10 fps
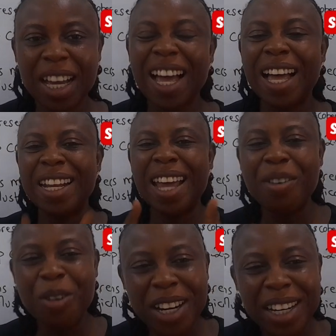And I
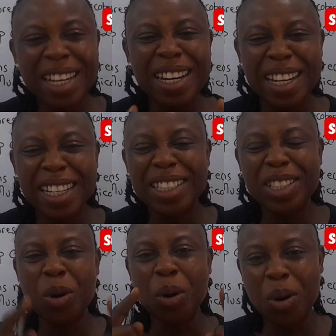really need
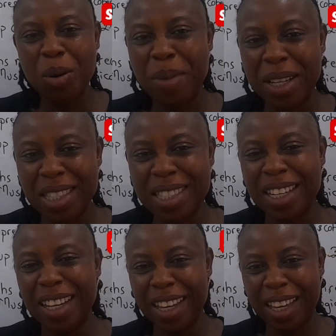your comments
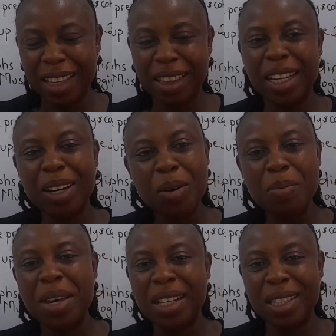in the
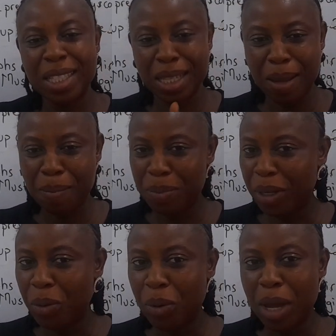comments
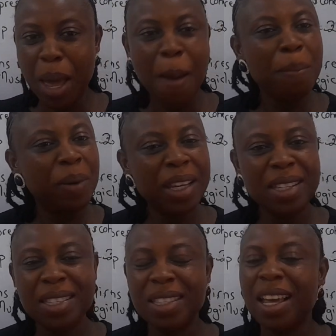below.
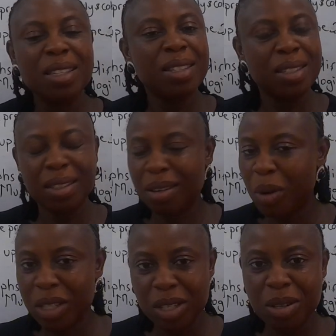Please ask
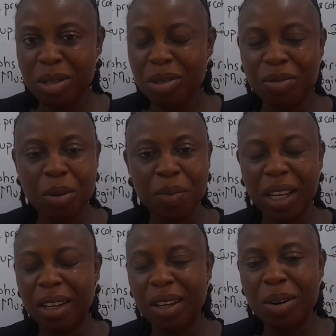questions from
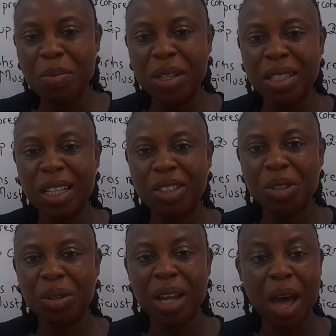the comment
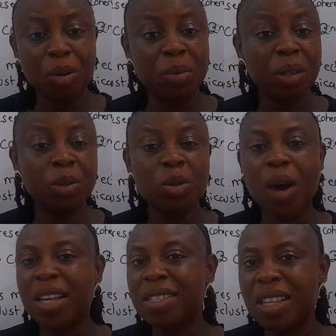section. I will be able to
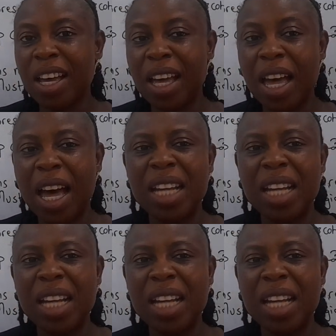answer.